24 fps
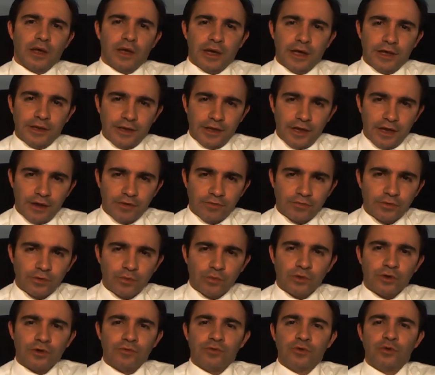And every
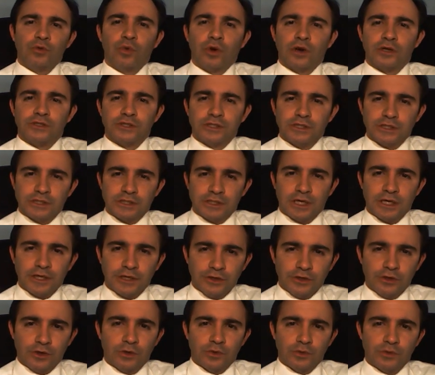one of you watching tonight
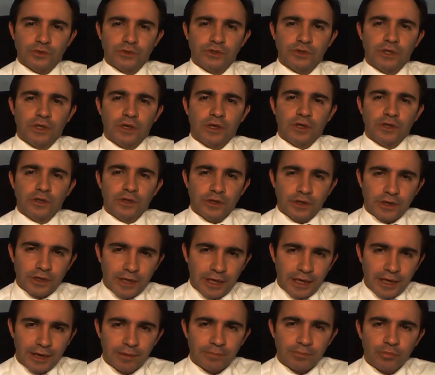knows you
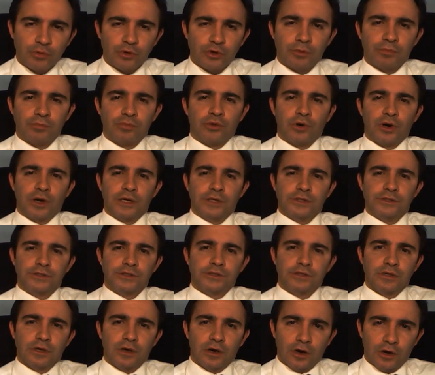can't put a
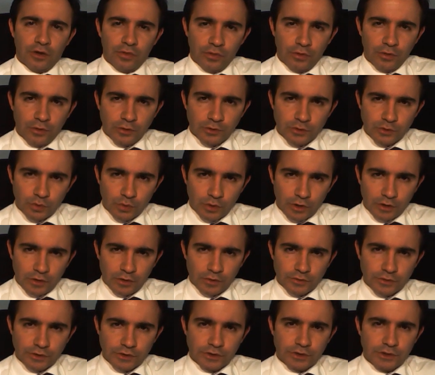price on those who are
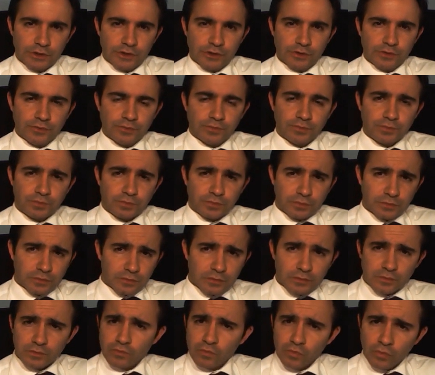closest to you.
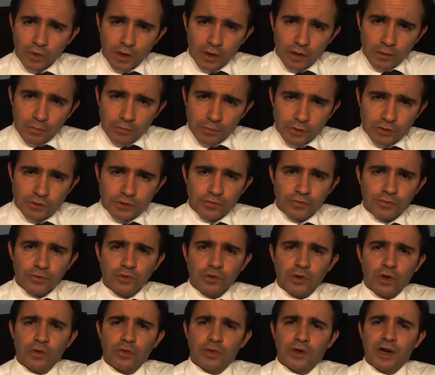Most of you
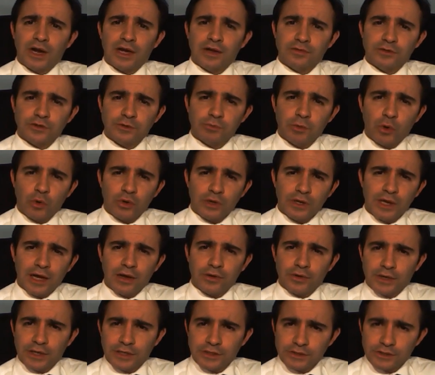know that I have spoken out
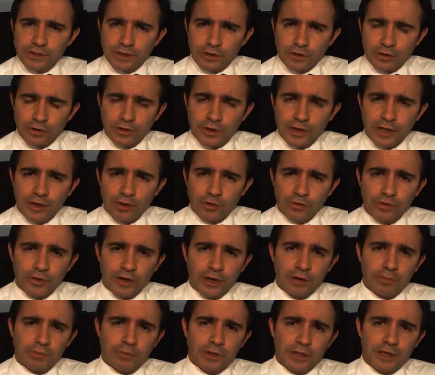against the current health
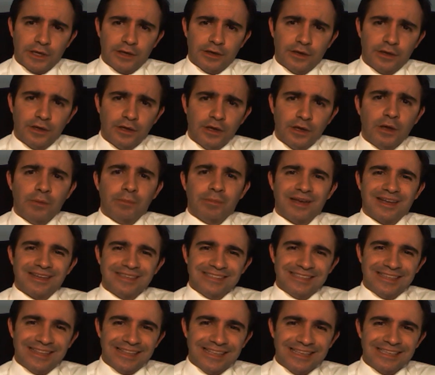care plan,
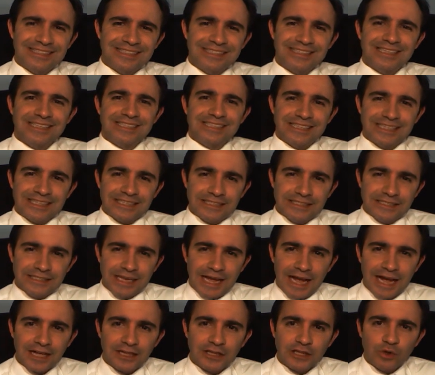because this is
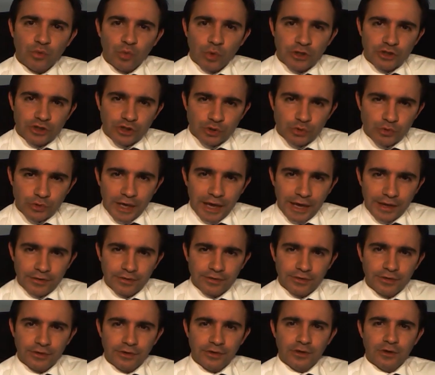exactly what you get
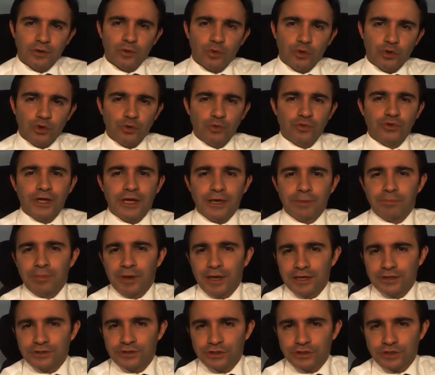when you take
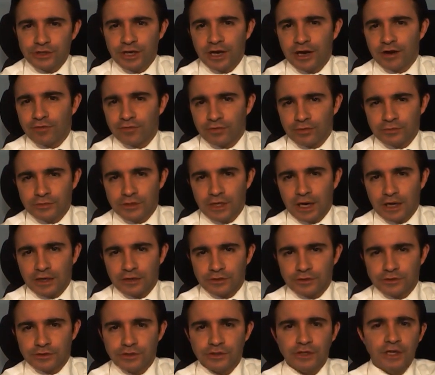patient care from
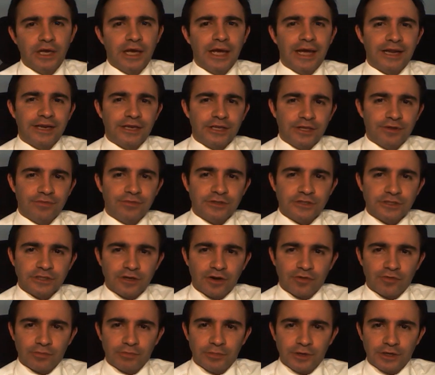doctors and give it to
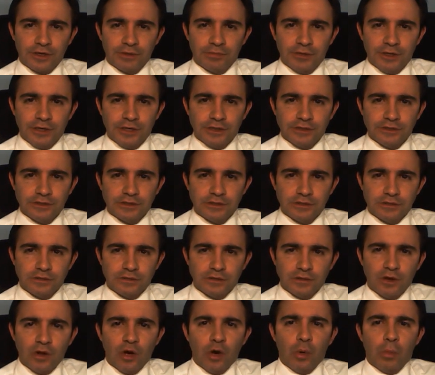government committees.
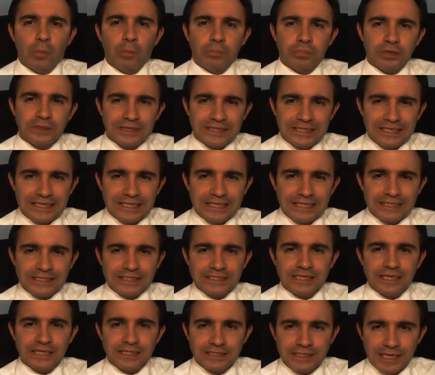Please
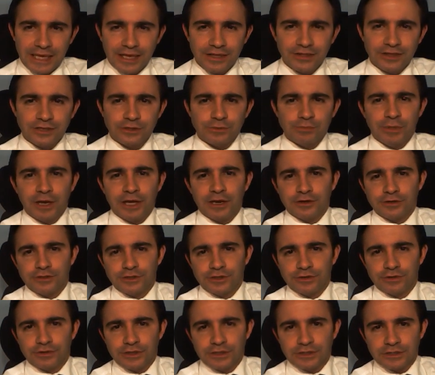take this matter
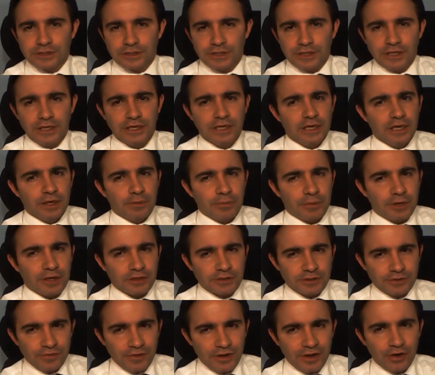seriously,
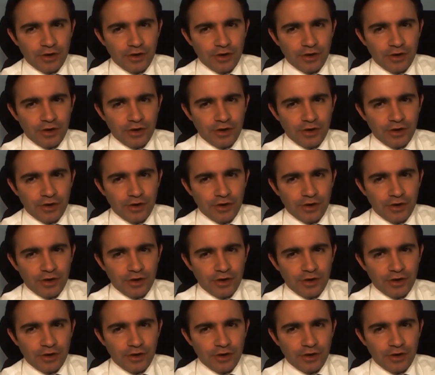because if